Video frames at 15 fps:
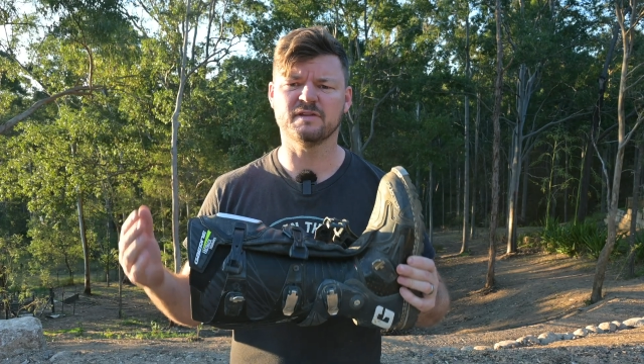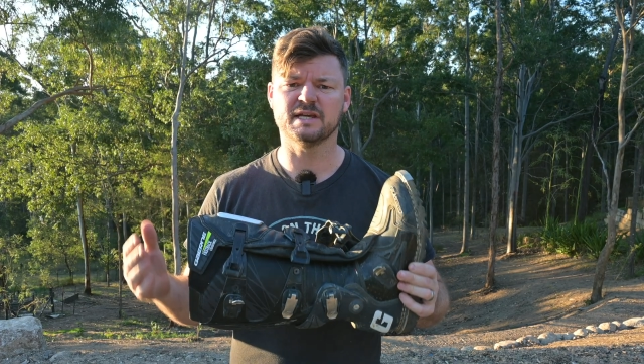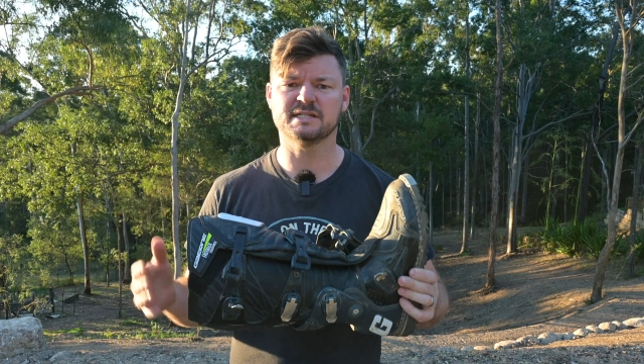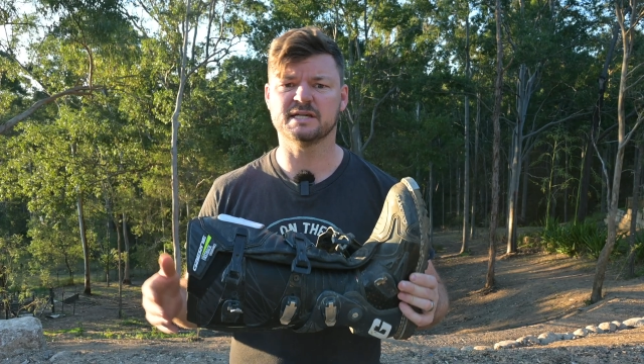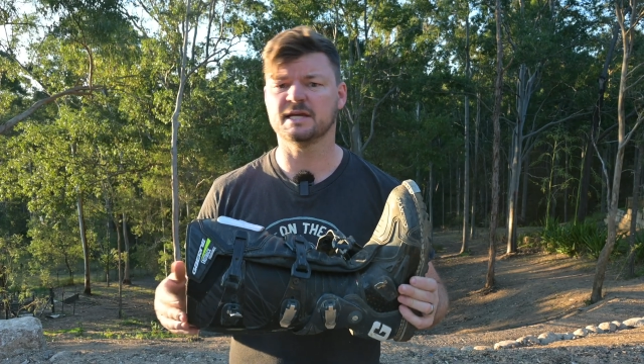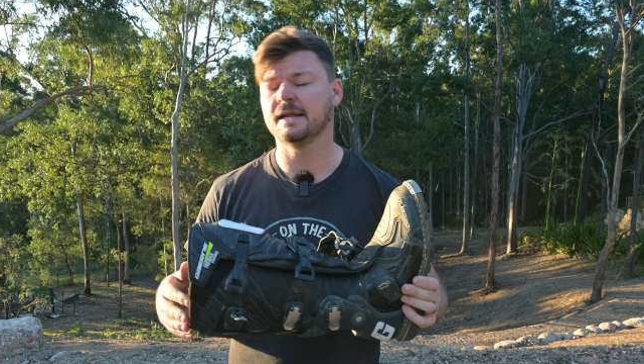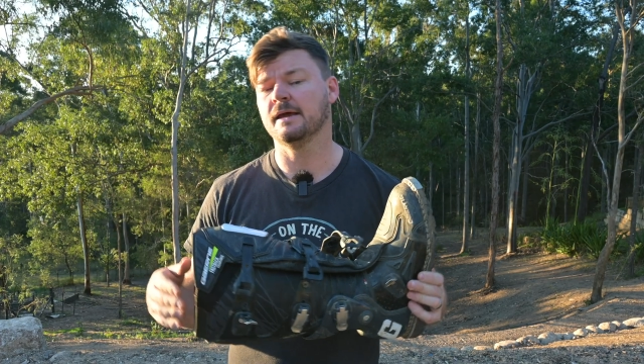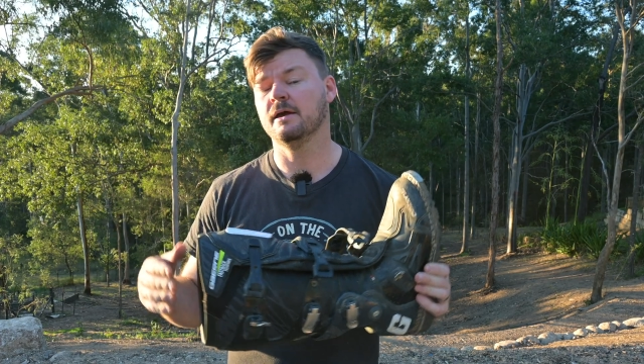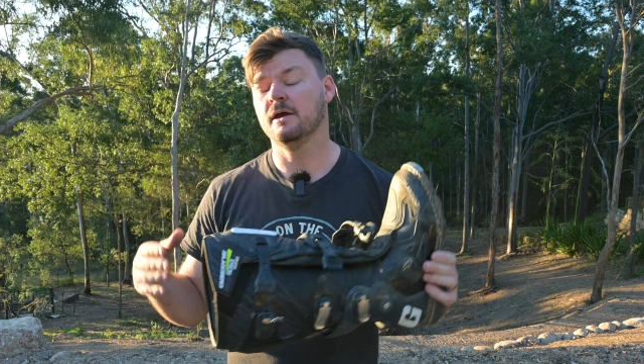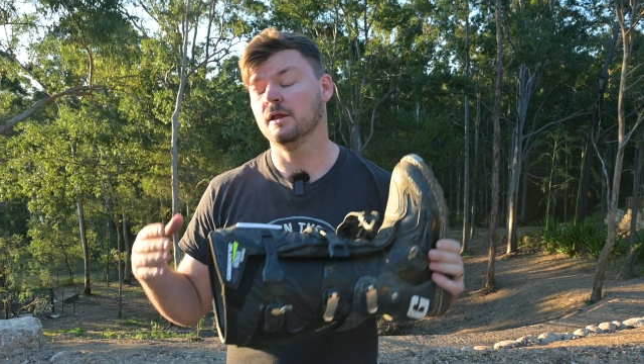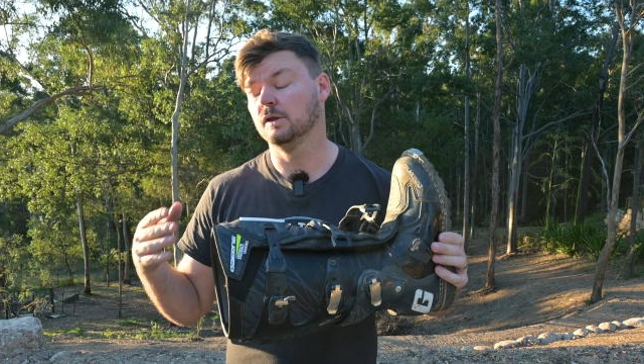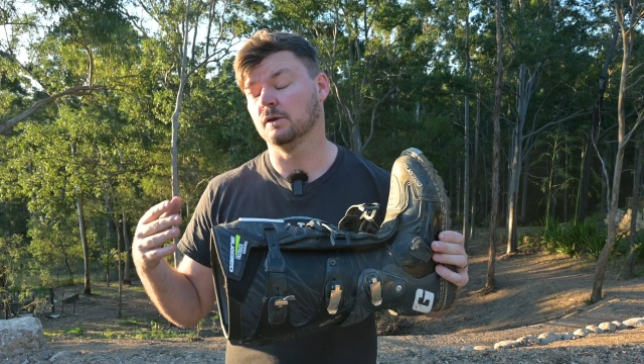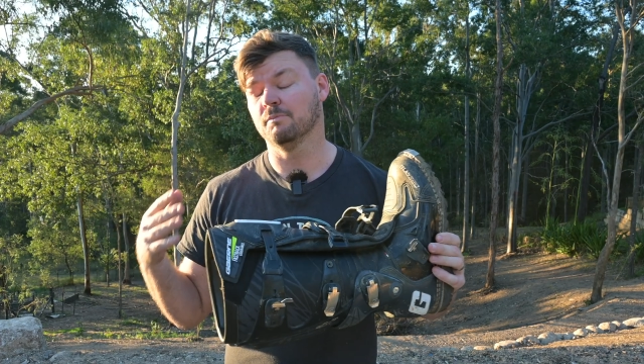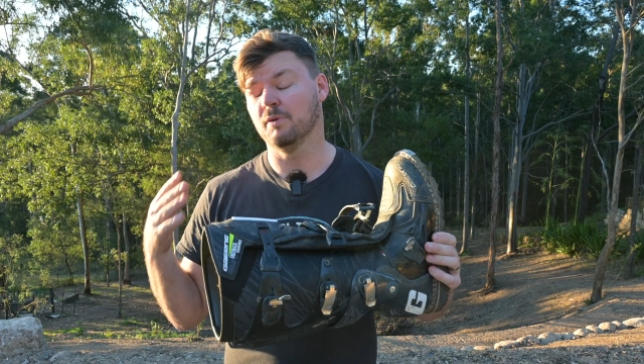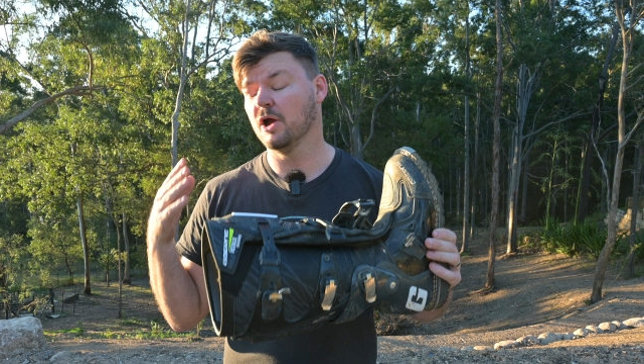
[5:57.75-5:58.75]
They said,
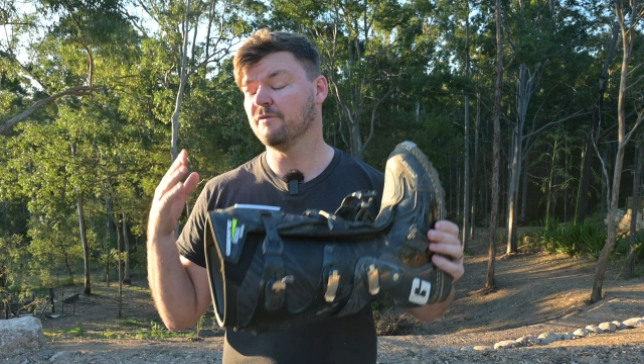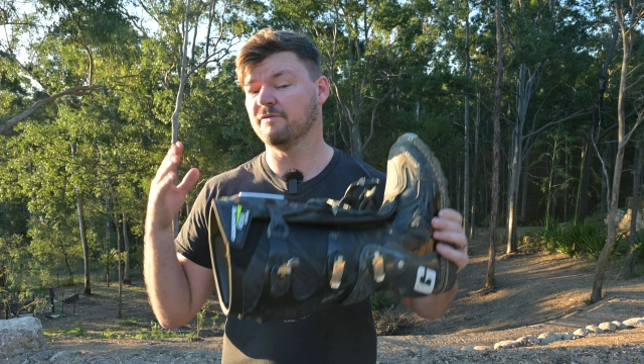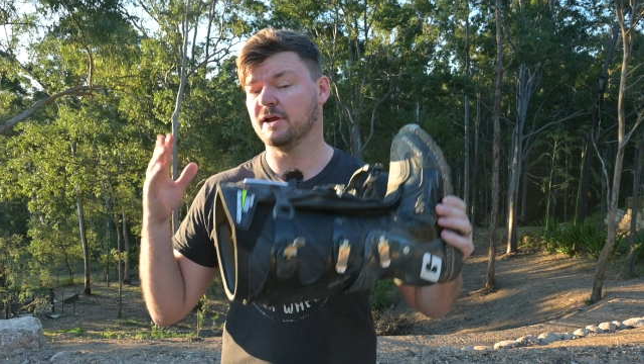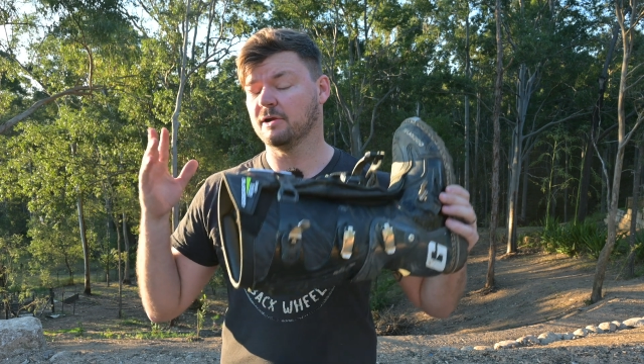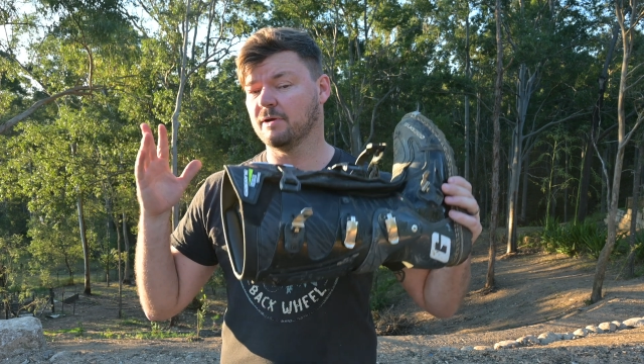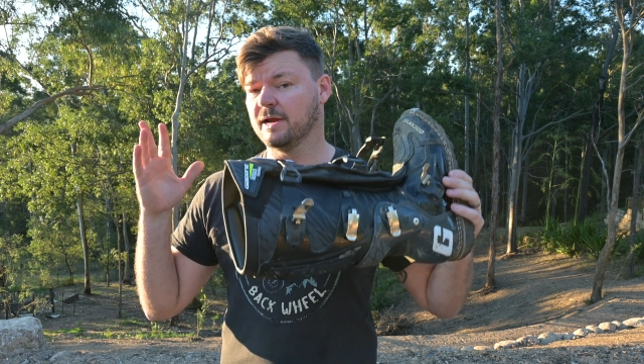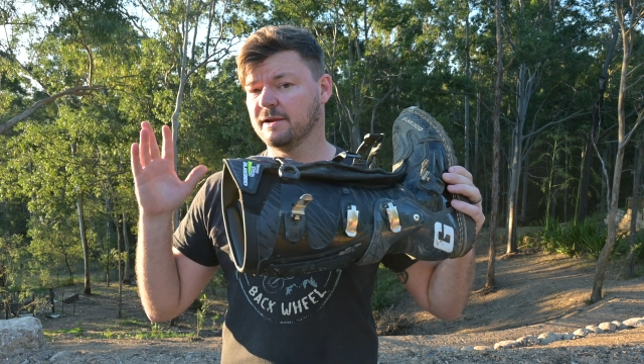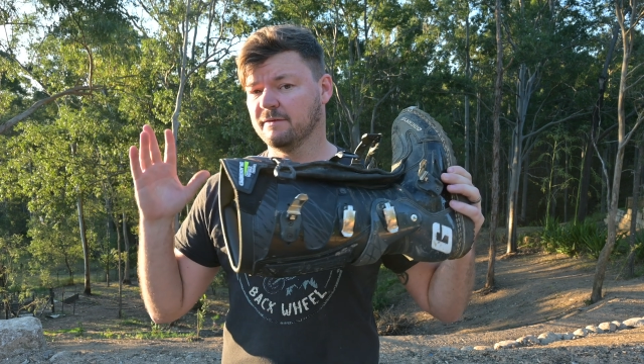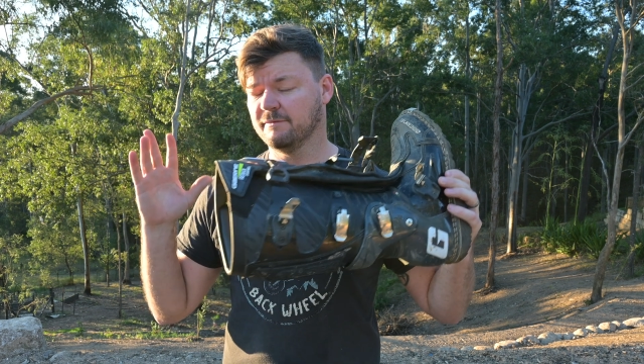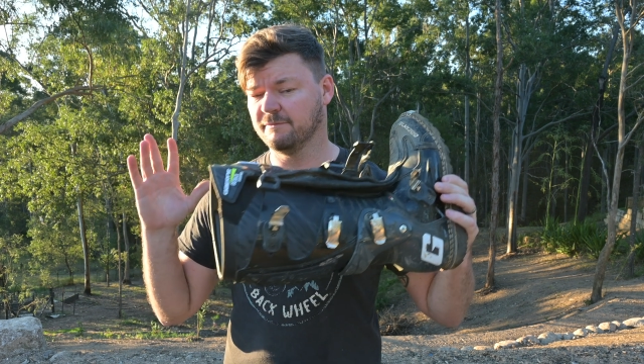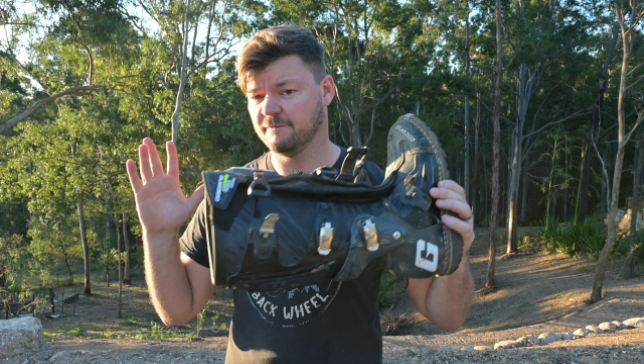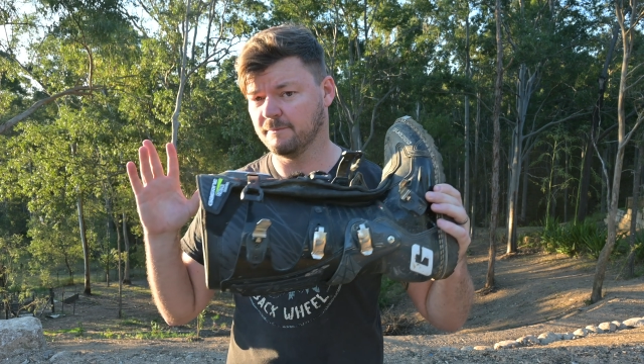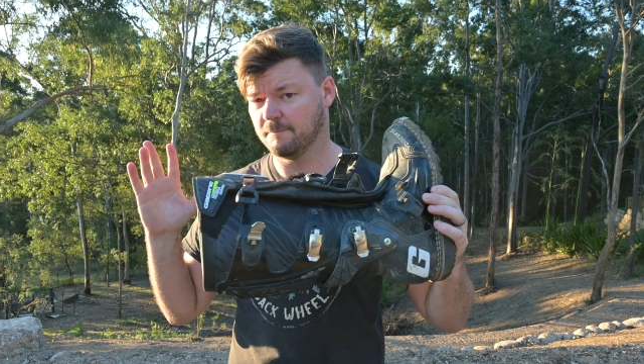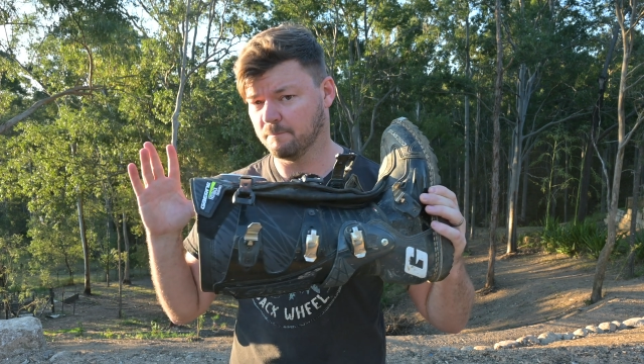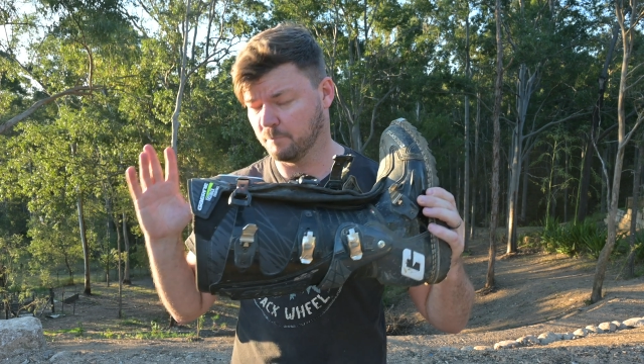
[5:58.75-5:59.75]
look, both are great
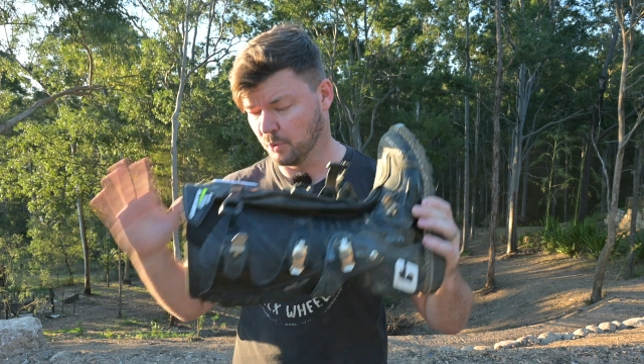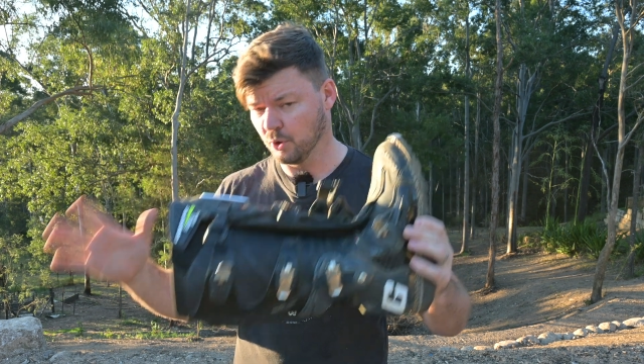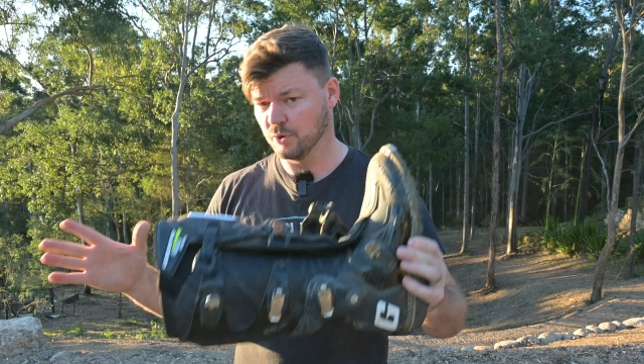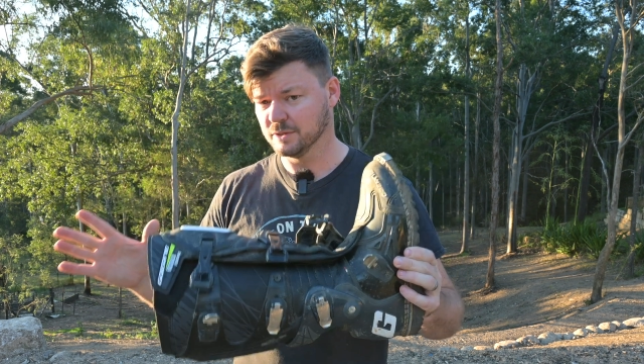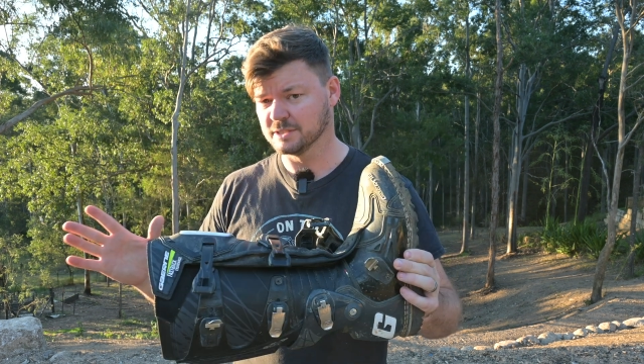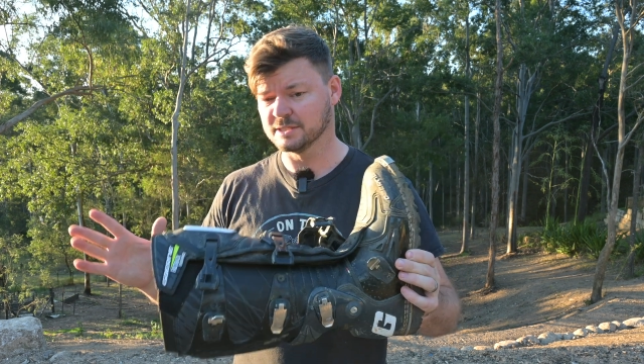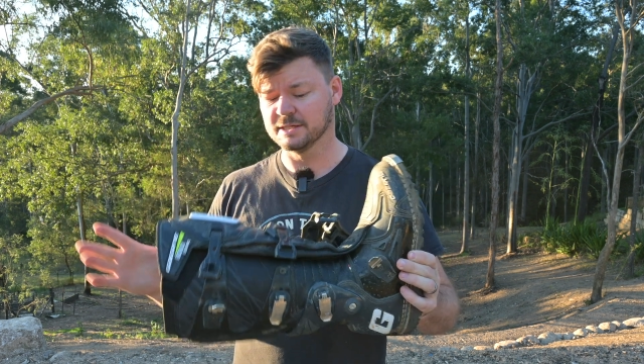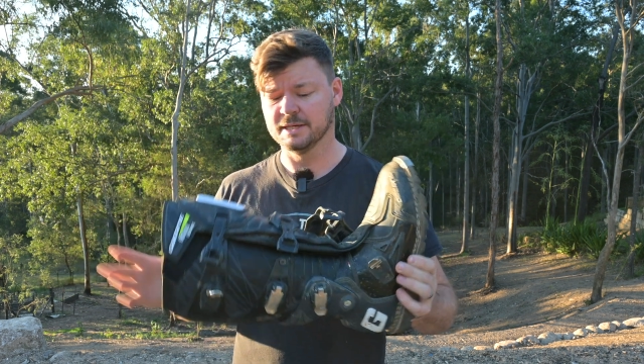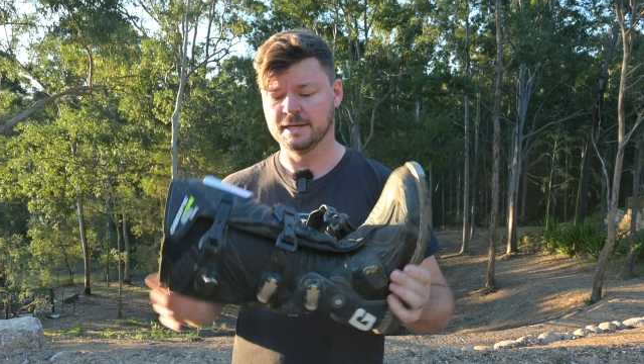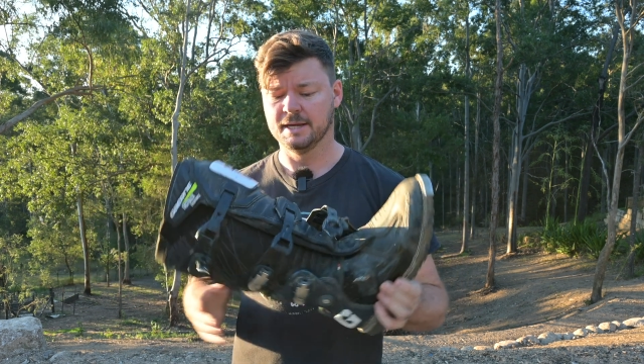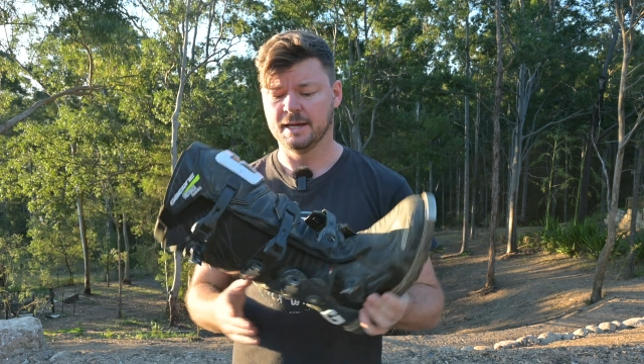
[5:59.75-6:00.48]
boots,